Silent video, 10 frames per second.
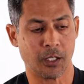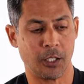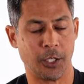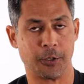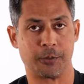
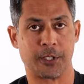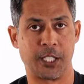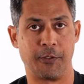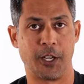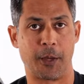You know,
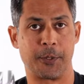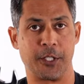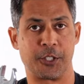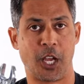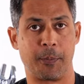Steven opted
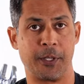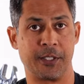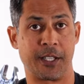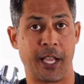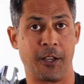to chop
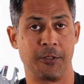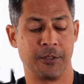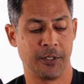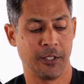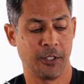his down
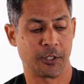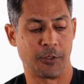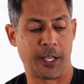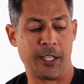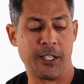
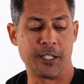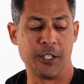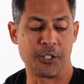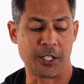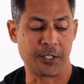so that he can
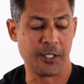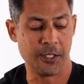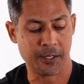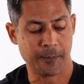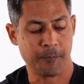adjust
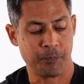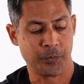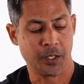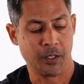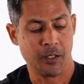these.
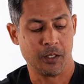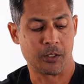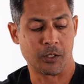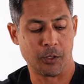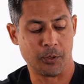
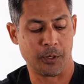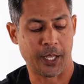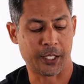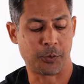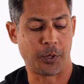So
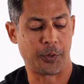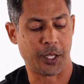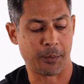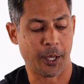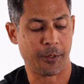that's one
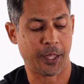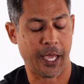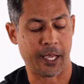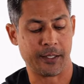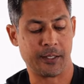thing about
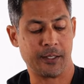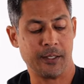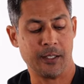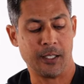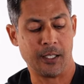that.
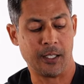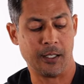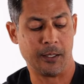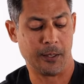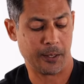
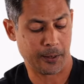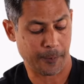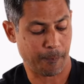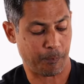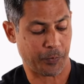Uh,
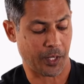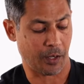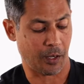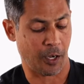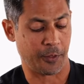
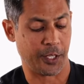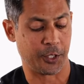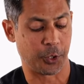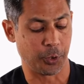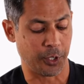on the N
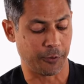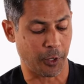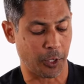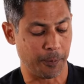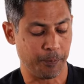two itive
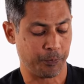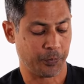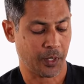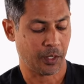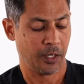arm,
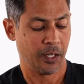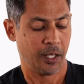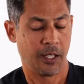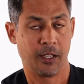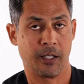
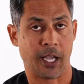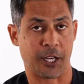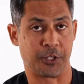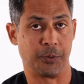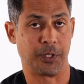I
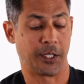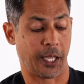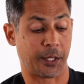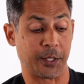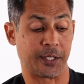actually really
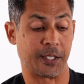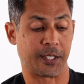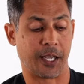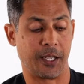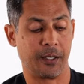like this
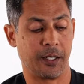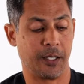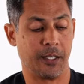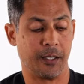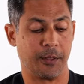design.
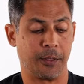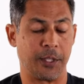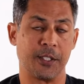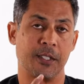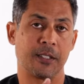Uh,
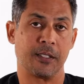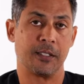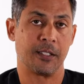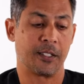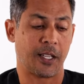this
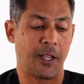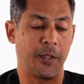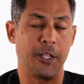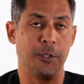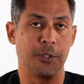design,
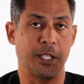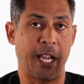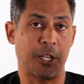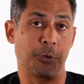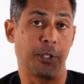they use an
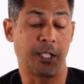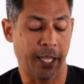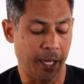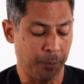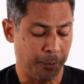actual
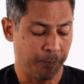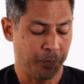clamp.